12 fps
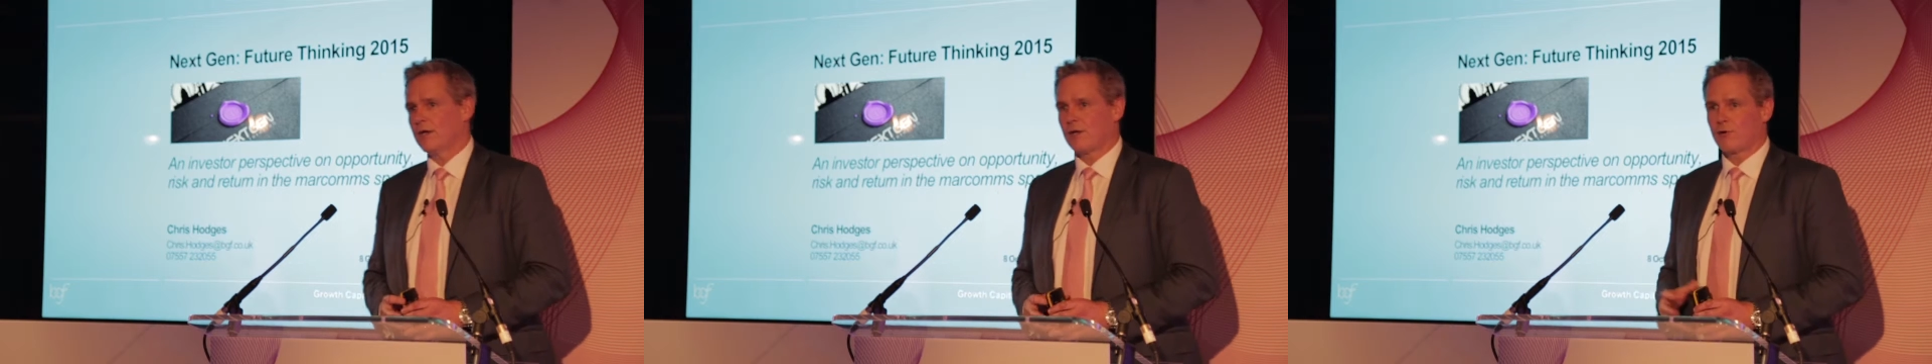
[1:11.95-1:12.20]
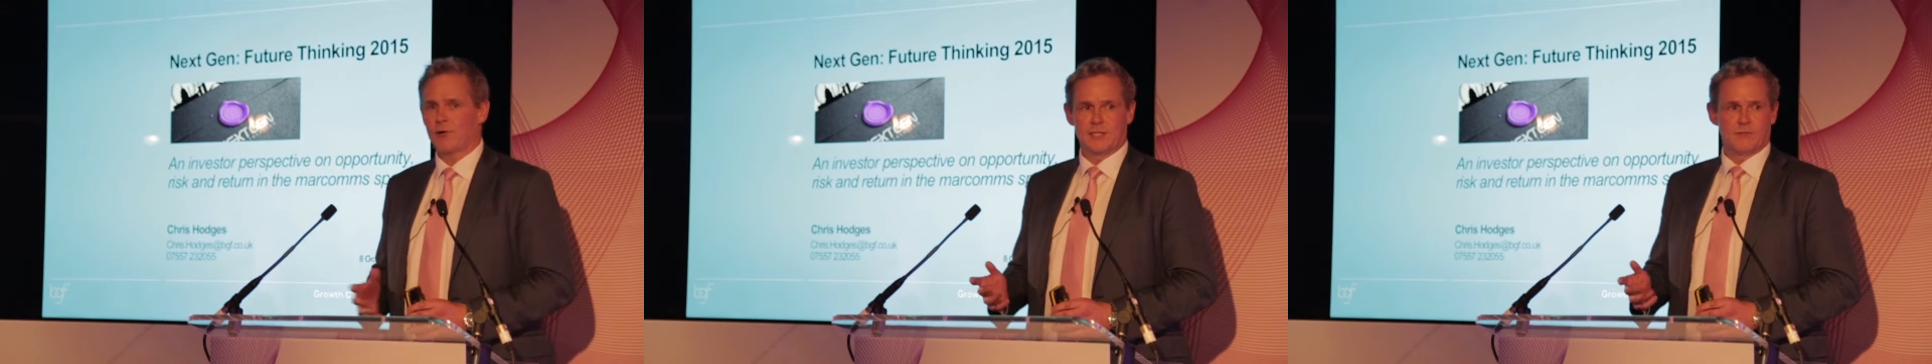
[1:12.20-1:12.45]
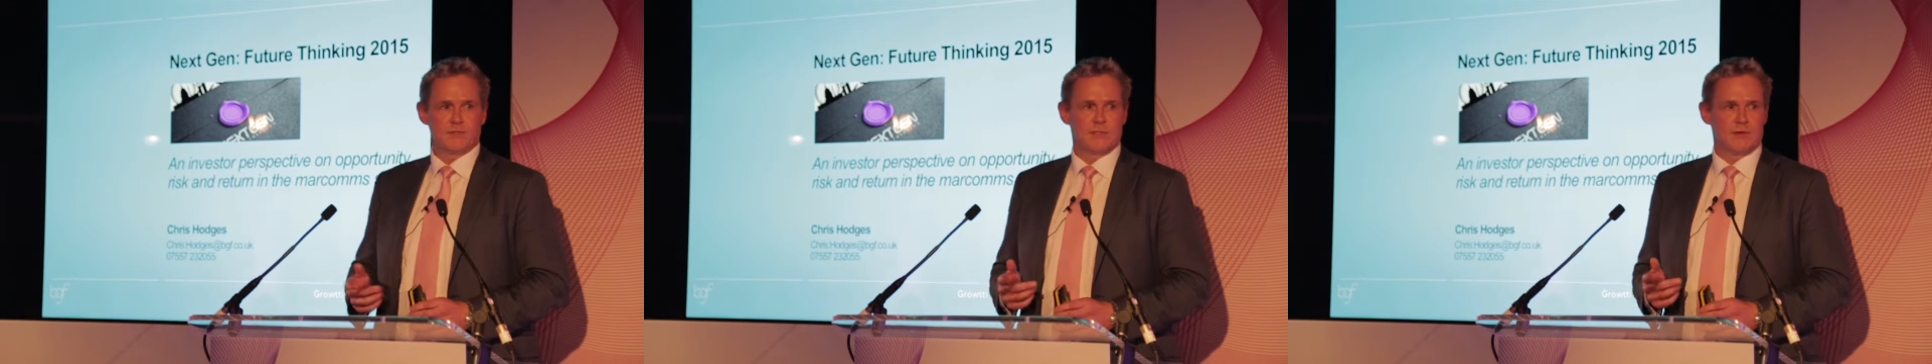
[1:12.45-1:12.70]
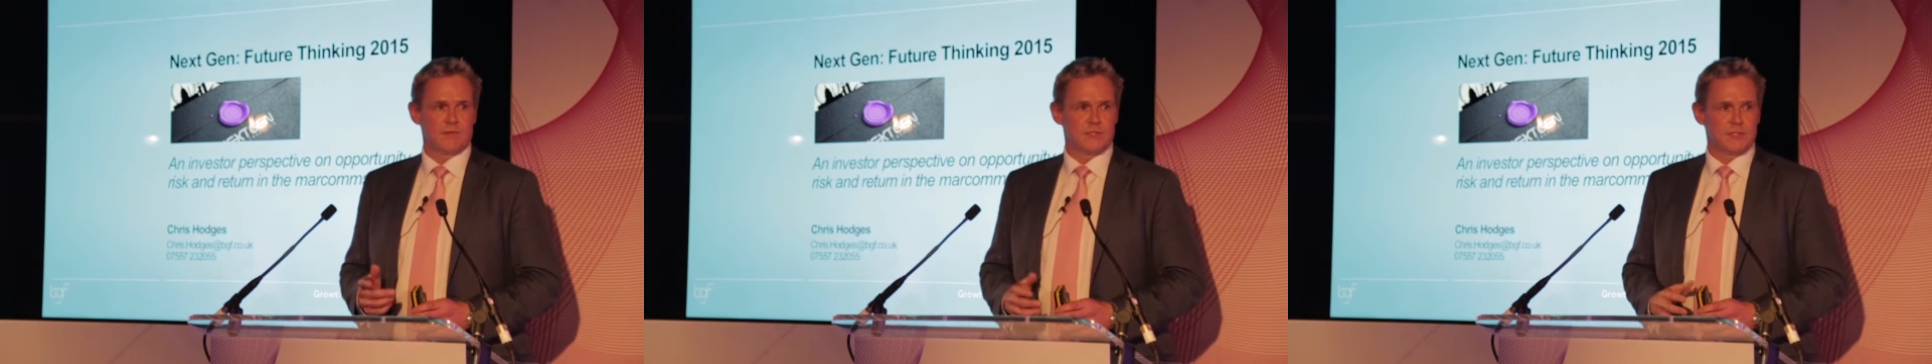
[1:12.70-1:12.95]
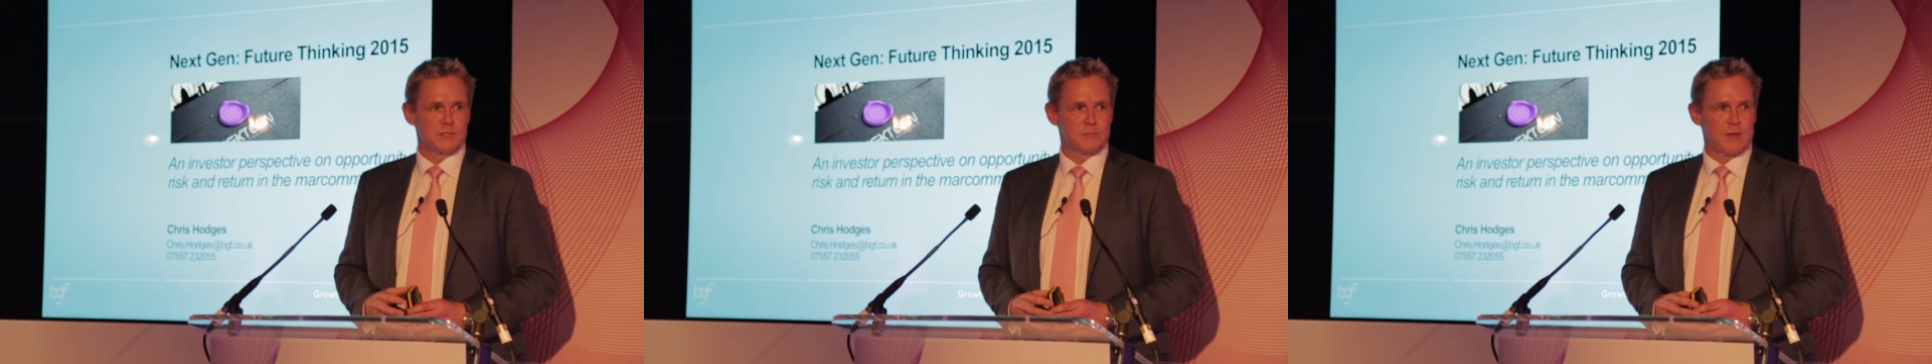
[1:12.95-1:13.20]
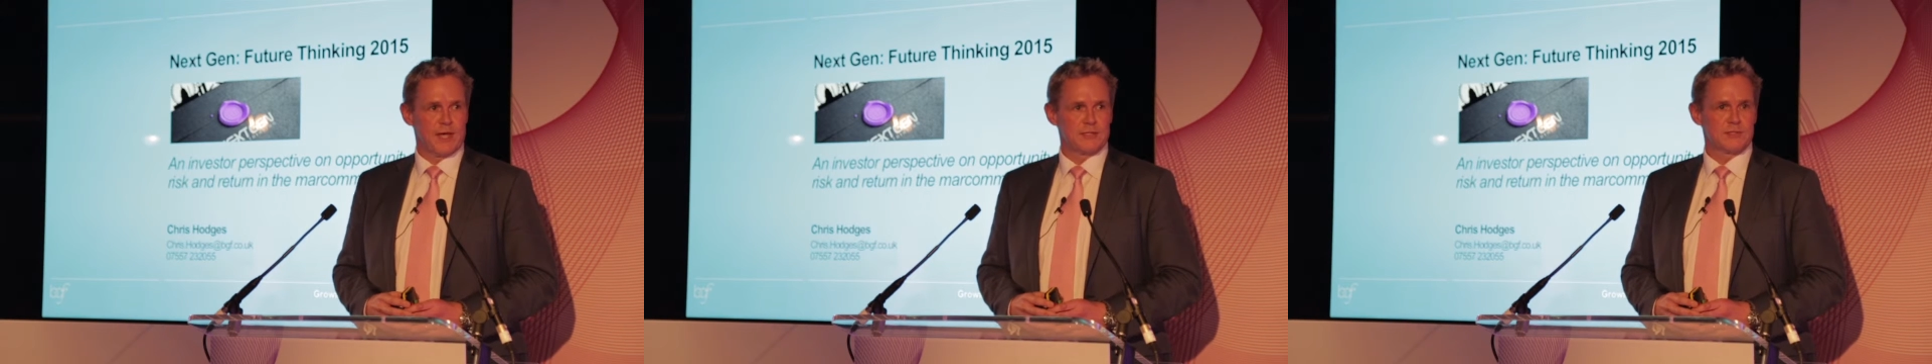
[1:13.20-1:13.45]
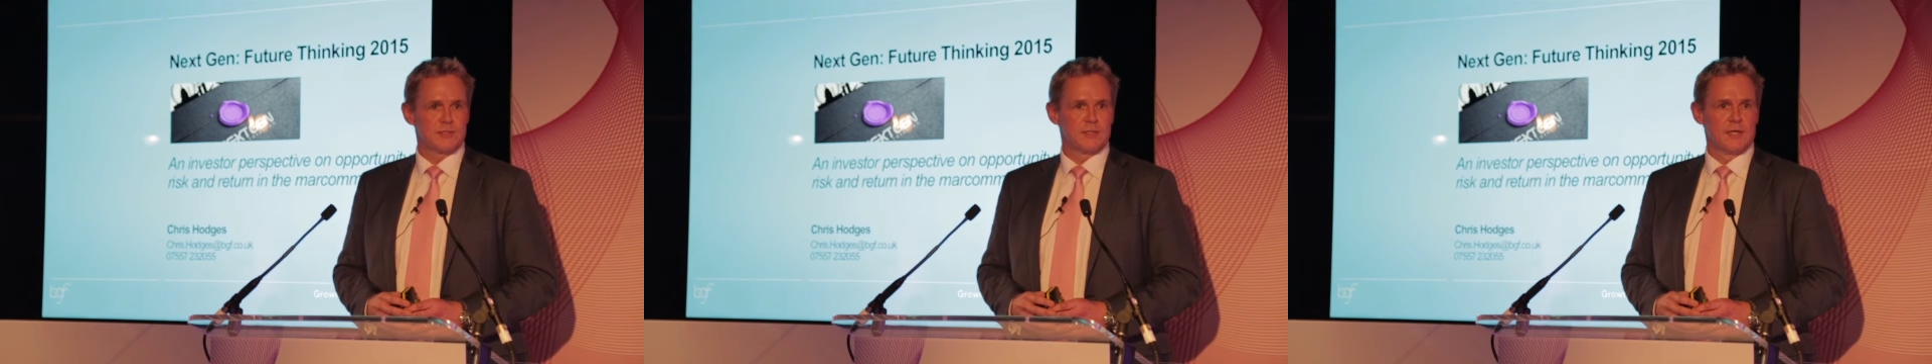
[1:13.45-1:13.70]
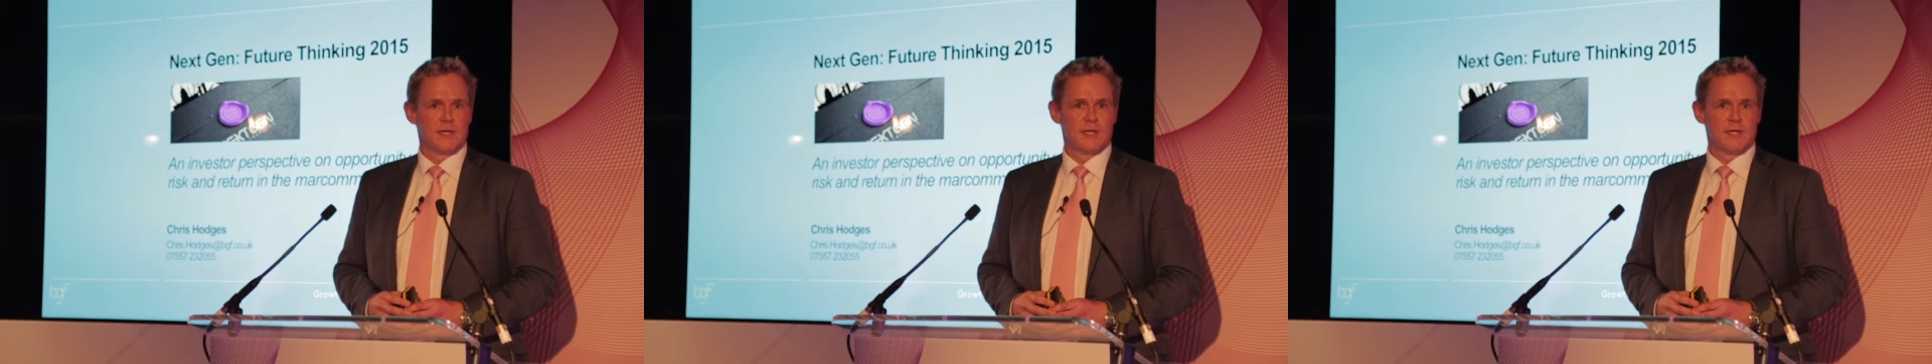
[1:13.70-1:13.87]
and creative services space,